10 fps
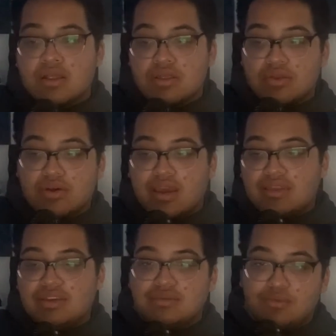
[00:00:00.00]
look at
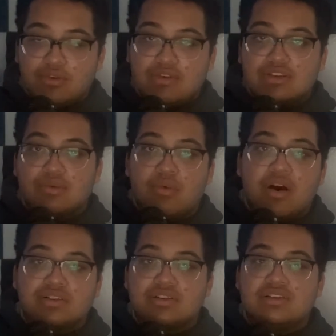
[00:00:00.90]
these movies,
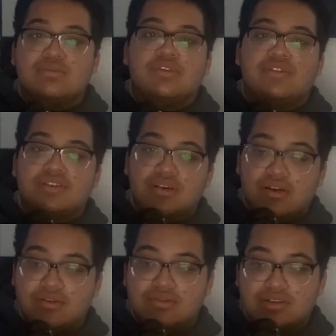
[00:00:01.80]
watch these movies,
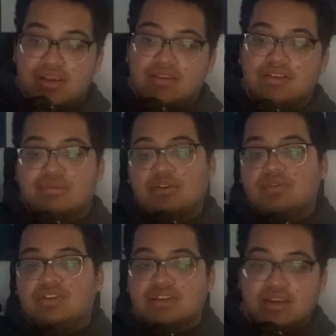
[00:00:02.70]
understand these
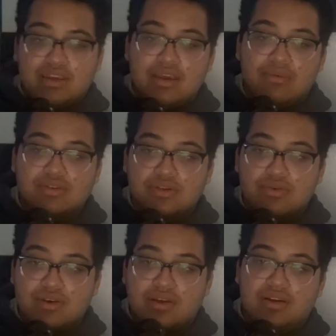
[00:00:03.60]
movies, and get what's
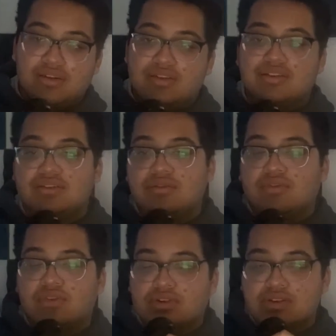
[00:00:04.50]
going on in this
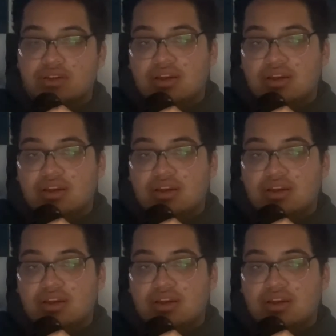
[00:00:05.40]
universe.